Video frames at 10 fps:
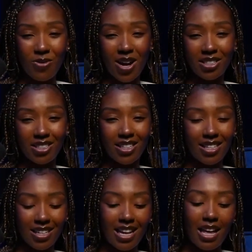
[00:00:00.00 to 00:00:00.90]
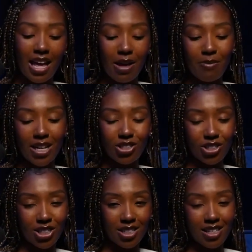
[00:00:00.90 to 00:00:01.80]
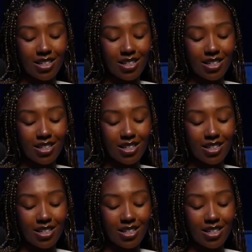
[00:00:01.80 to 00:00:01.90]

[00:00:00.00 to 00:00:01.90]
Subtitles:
watch it and make sure